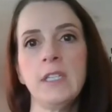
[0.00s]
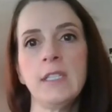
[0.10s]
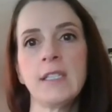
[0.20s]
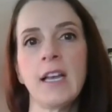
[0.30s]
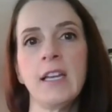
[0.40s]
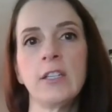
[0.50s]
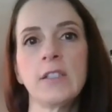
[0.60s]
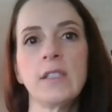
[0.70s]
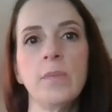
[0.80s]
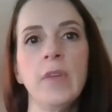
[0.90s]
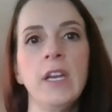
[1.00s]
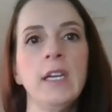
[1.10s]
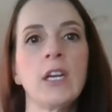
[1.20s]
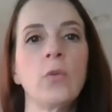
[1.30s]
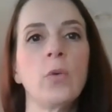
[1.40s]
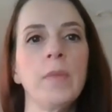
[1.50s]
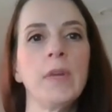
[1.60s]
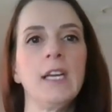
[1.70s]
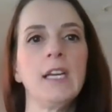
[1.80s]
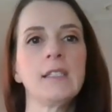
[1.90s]
designers submitting
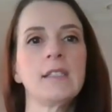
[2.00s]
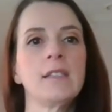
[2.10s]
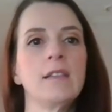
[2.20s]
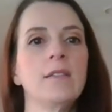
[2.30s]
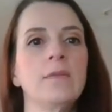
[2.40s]
equipment lists?